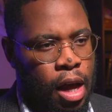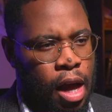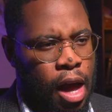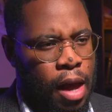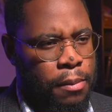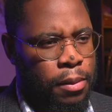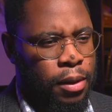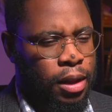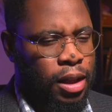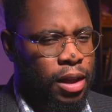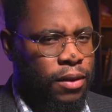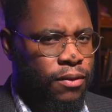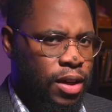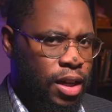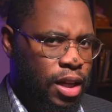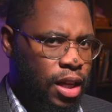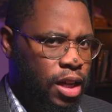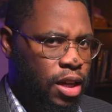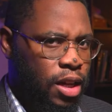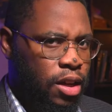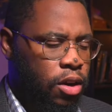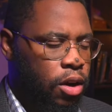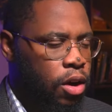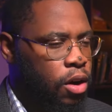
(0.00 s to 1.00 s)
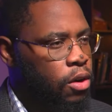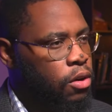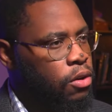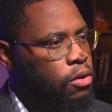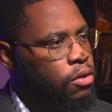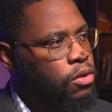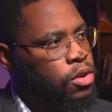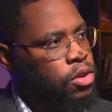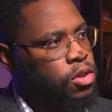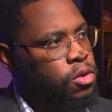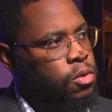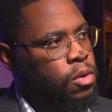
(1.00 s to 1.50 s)
I believe in
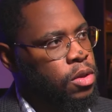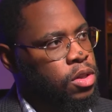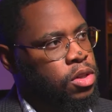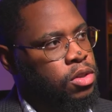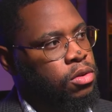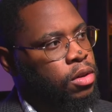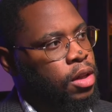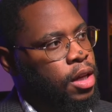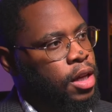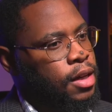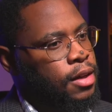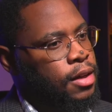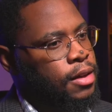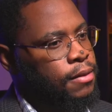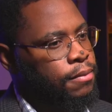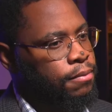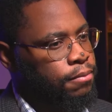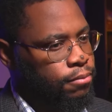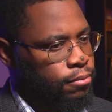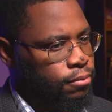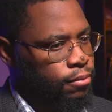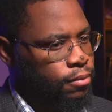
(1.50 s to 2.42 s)
Yaokam, Switzerland,